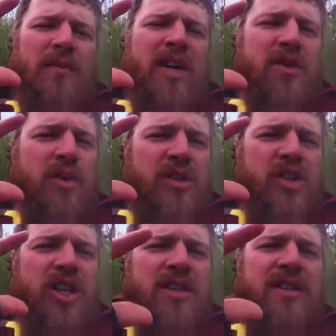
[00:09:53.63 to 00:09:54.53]
This was
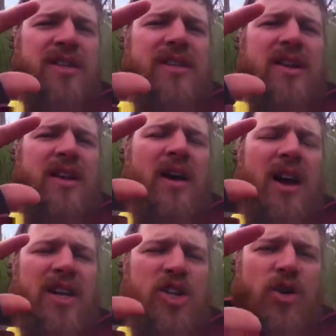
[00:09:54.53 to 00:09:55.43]
Jesus'
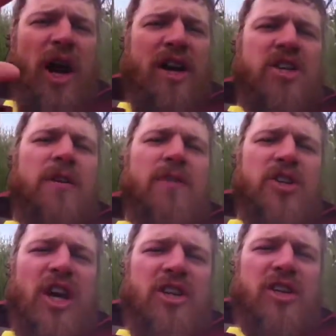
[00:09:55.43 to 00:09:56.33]
strategy for
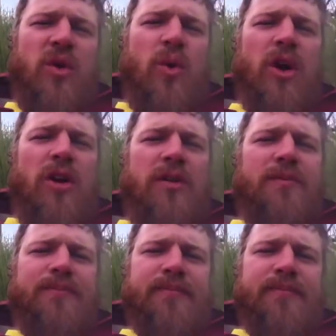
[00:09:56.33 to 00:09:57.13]
changing the world.